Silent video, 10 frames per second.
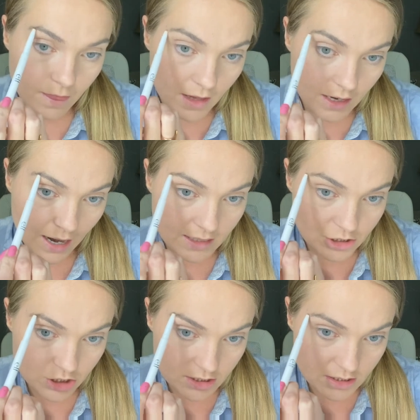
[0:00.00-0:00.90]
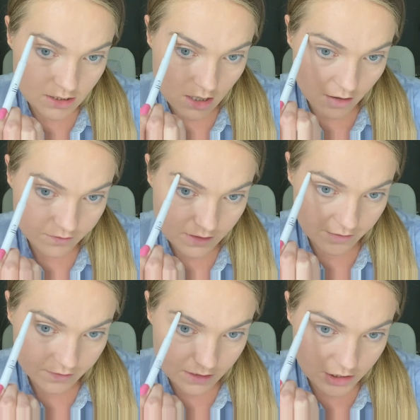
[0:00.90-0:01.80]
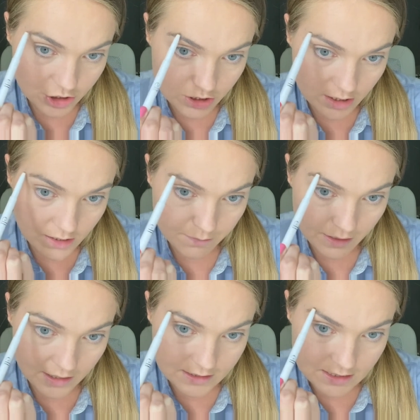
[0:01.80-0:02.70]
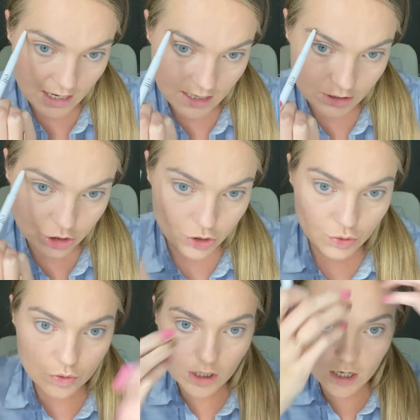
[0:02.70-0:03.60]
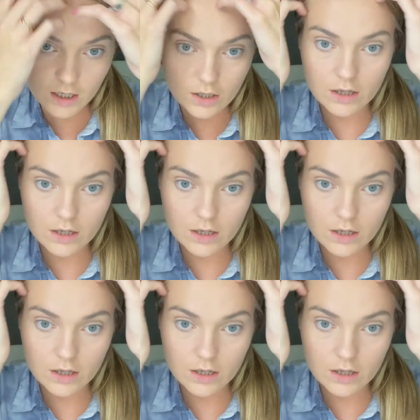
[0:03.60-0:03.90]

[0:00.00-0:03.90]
It adds just enough definition, but it's not too dark.